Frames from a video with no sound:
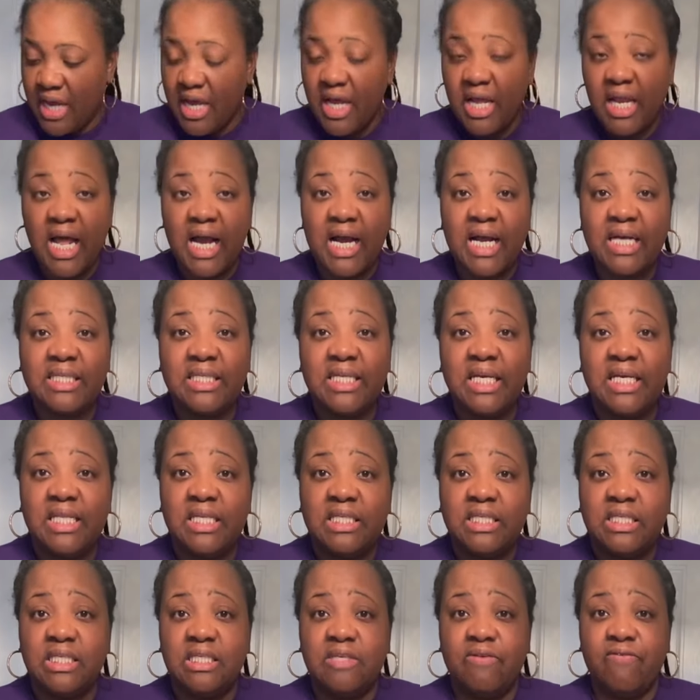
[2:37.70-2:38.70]
Like I said,
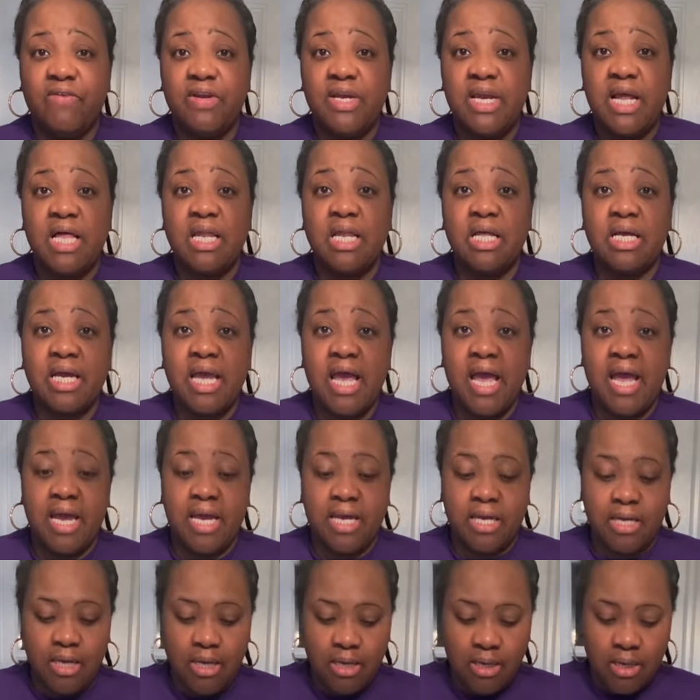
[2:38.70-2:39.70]
this is a vanilla
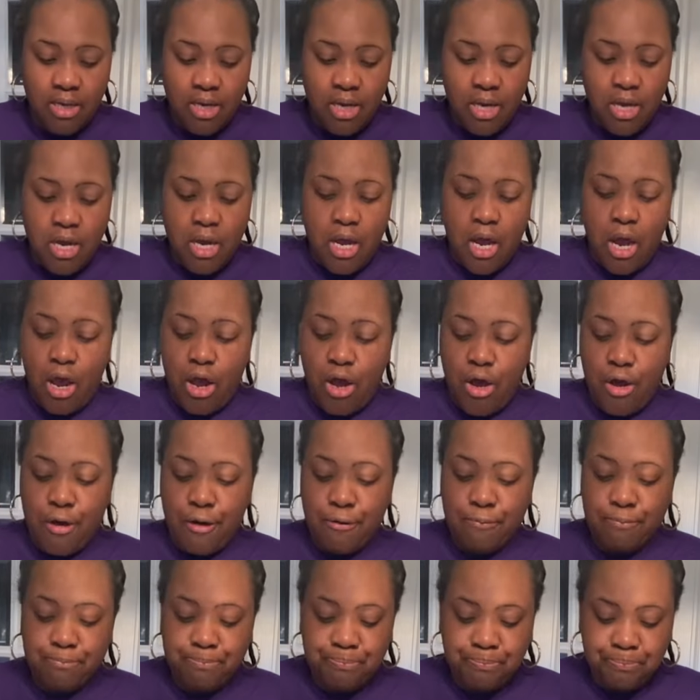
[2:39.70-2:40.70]
cake,
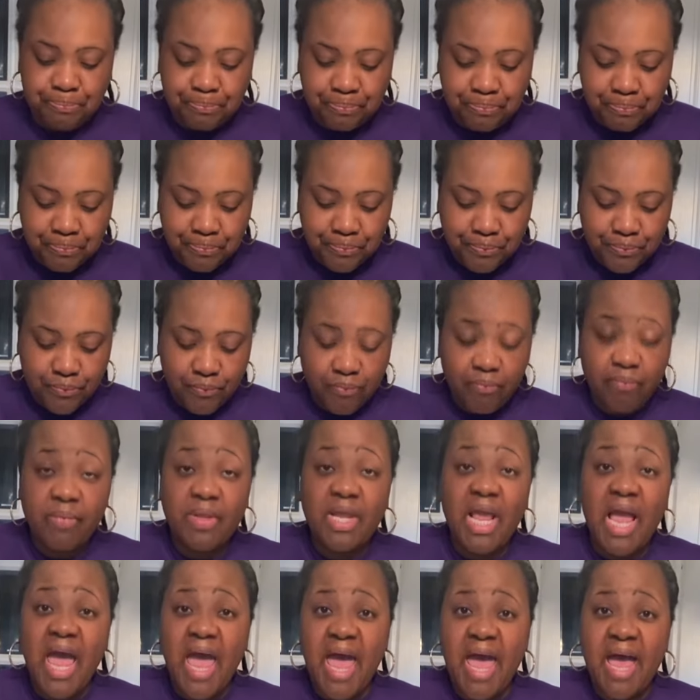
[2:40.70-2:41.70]

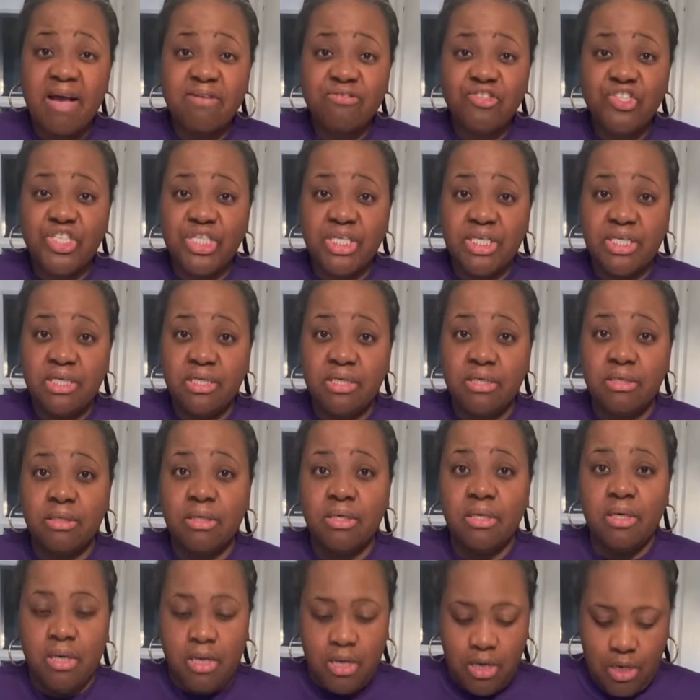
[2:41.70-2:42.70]
half sheet.
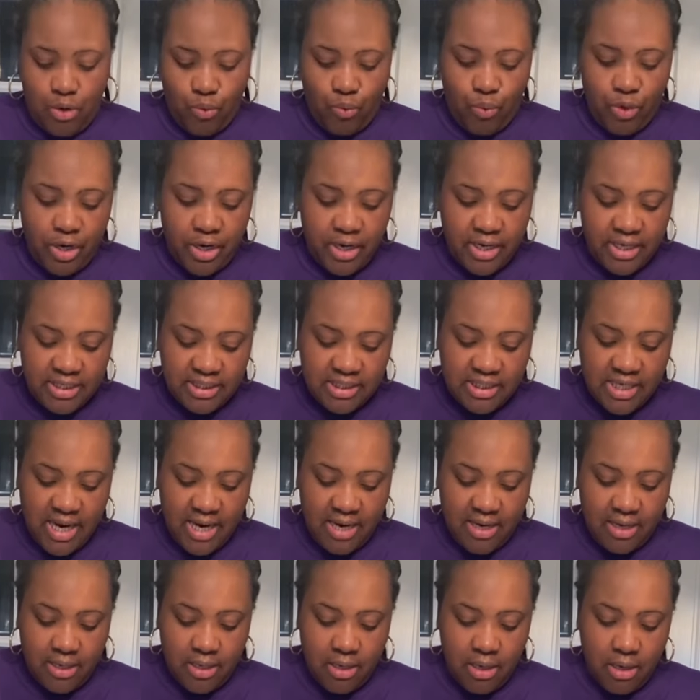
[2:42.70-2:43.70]
We're gonna
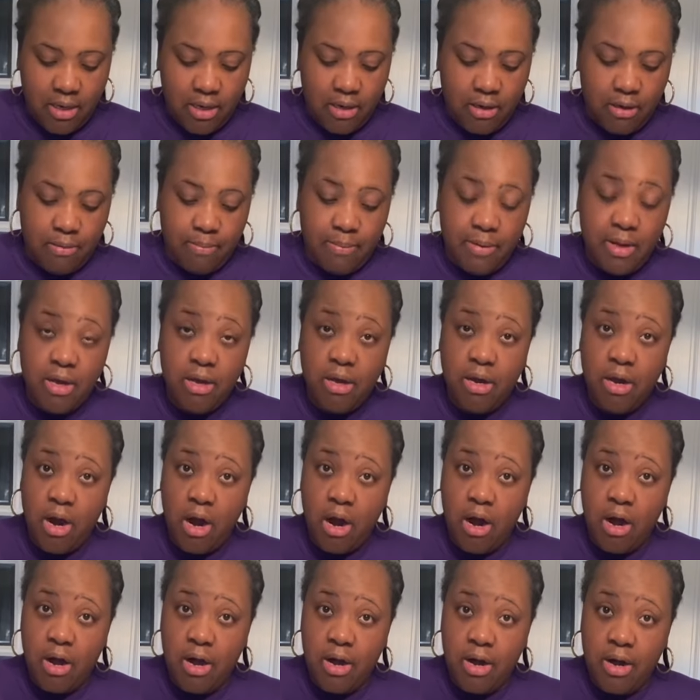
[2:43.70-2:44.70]
take
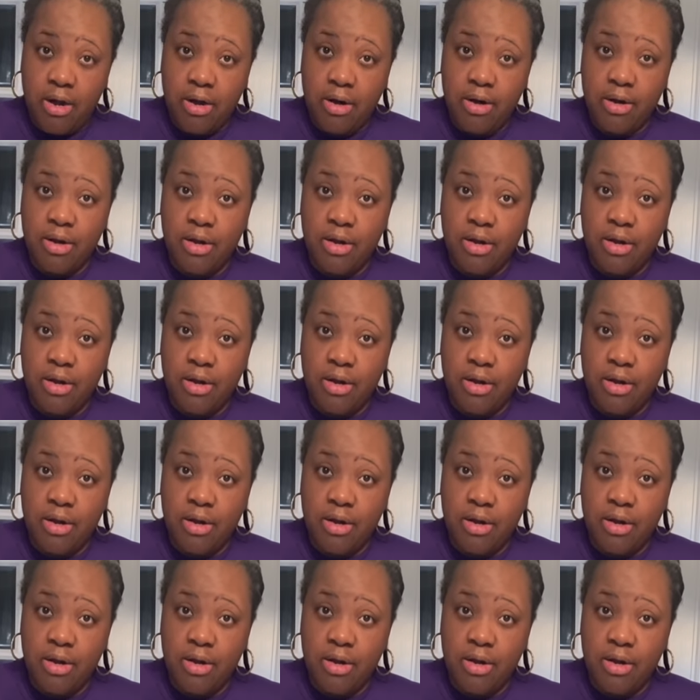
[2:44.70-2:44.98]
our